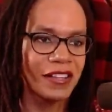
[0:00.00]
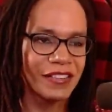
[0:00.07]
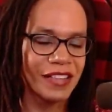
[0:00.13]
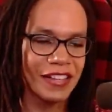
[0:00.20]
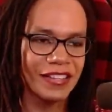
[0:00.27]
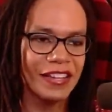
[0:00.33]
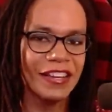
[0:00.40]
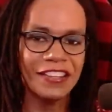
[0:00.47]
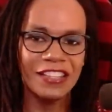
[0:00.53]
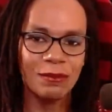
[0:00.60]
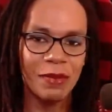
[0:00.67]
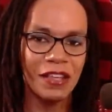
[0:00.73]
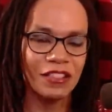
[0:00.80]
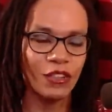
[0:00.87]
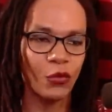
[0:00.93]
They need to
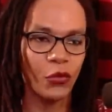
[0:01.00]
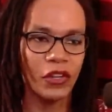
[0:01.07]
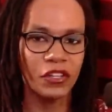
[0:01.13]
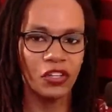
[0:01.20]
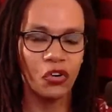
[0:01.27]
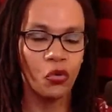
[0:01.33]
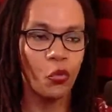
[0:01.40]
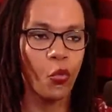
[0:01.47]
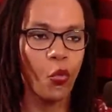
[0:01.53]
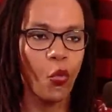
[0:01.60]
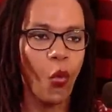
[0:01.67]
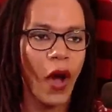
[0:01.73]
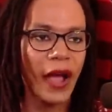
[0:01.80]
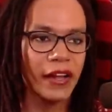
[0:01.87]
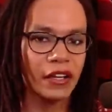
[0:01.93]
make the window
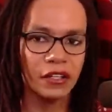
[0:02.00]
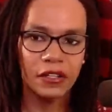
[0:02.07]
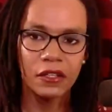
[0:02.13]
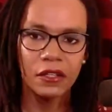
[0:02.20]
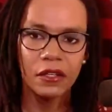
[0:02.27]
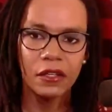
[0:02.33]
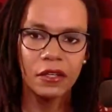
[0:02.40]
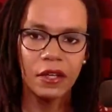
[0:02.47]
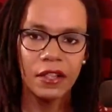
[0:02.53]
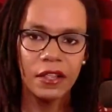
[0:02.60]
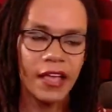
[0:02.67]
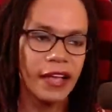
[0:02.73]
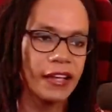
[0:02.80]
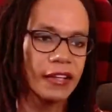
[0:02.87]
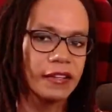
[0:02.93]
wider.
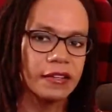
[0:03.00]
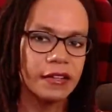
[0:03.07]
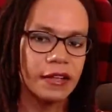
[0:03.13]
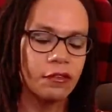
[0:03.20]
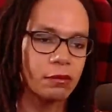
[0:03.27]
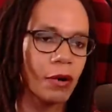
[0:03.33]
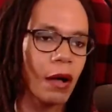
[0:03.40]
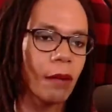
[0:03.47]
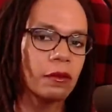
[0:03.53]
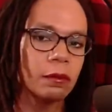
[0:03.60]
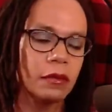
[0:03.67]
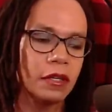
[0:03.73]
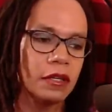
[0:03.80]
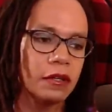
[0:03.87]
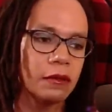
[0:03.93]
Then it would probably
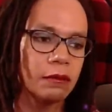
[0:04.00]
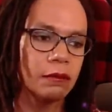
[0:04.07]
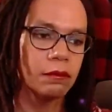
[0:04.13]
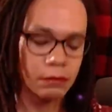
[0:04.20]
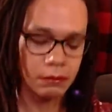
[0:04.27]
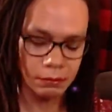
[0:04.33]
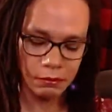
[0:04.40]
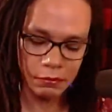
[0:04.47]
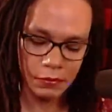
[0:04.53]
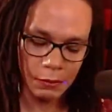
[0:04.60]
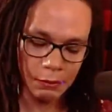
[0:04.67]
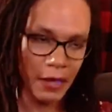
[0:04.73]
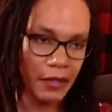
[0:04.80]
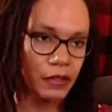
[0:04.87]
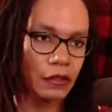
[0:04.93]
be
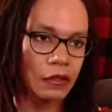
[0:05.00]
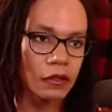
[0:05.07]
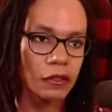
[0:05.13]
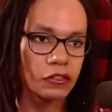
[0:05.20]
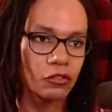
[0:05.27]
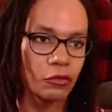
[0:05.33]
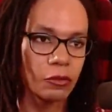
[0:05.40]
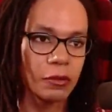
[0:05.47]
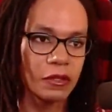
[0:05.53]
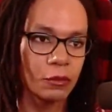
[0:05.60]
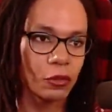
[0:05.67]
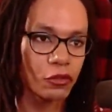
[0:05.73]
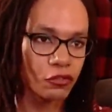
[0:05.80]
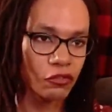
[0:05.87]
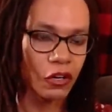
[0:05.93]
better. She would be
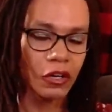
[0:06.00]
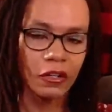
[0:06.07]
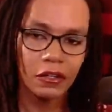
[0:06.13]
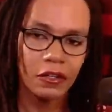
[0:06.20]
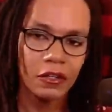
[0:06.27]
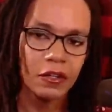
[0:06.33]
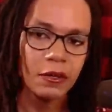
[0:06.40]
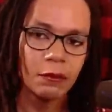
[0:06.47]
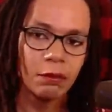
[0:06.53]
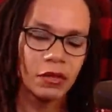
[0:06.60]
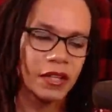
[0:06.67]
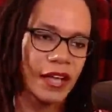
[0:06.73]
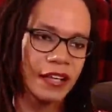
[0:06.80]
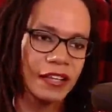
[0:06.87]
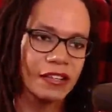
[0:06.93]
more strong.
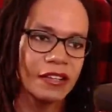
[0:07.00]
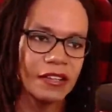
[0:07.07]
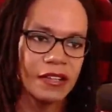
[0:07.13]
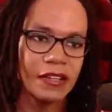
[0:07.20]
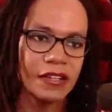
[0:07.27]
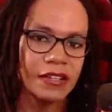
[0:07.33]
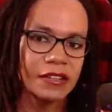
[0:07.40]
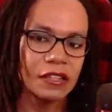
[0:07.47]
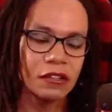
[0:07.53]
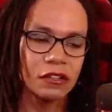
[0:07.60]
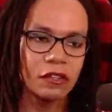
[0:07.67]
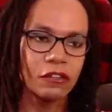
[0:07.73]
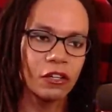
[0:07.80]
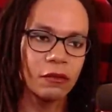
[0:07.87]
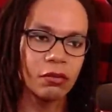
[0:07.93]
But like, the
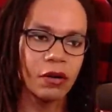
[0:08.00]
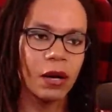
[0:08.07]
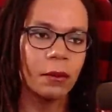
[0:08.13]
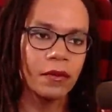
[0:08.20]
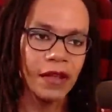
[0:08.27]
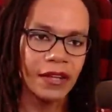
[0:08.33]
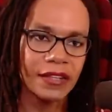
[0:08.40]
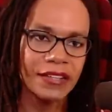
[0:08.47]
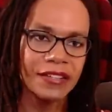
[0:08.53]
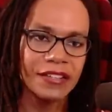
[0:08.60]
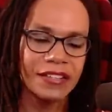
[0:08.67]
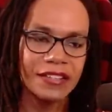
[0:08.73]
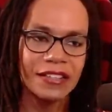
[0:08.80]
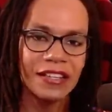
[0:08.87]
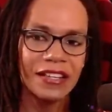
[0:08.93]
real problem with Eileen
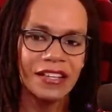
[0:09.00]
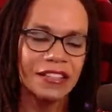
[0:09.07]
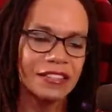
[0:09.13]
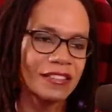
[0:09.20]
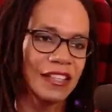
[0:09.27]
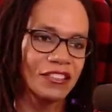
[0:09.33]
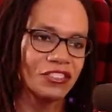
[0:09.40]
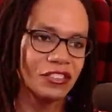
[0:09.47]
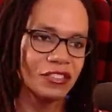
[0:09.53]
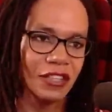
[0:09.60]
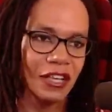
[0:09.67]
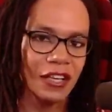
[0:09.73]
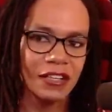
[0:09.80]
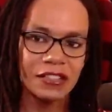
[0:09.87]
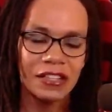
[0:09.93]
isn't that she's
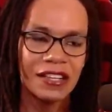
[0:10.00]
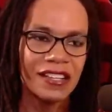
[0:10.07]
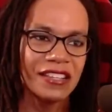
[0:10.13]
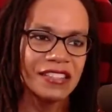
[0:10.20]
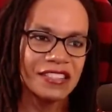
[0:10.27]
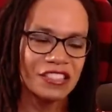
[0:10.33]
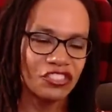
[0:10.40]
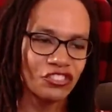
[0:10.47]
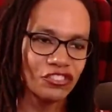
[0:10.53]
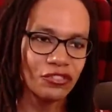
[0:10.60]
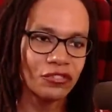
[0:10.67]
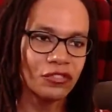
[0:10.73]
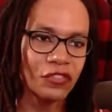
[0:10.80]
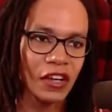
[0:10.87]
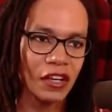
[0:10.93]
light. It's that she's
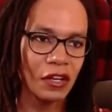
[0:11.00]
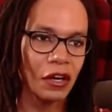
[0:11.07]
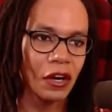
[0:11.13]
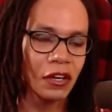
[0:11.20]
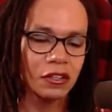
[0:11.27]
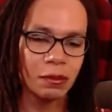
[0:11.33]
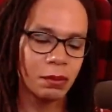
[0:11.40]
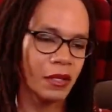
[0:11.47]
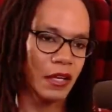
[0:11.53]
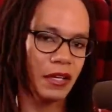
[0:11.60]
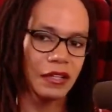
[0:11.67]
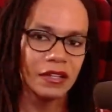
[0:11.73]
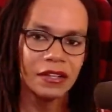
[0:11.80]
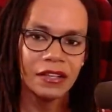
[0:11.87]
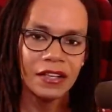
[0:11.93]
too fucking hard to
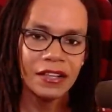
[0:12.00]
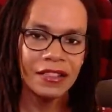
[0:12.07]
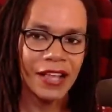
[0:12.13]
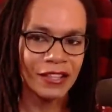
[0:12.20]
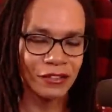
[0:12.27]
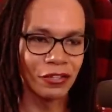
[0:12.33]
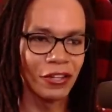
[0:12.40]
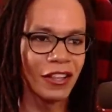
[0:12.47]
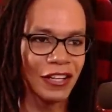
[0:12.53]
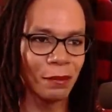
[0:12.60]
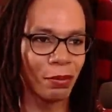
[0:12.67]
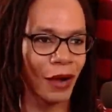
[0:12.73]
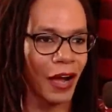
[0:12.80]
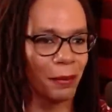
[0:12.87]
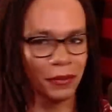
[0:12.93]
play. That's really
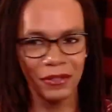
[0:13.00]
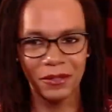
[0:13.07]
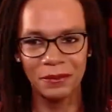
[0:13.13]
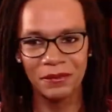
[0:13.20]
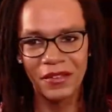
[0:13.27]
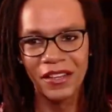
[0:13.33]
the problem.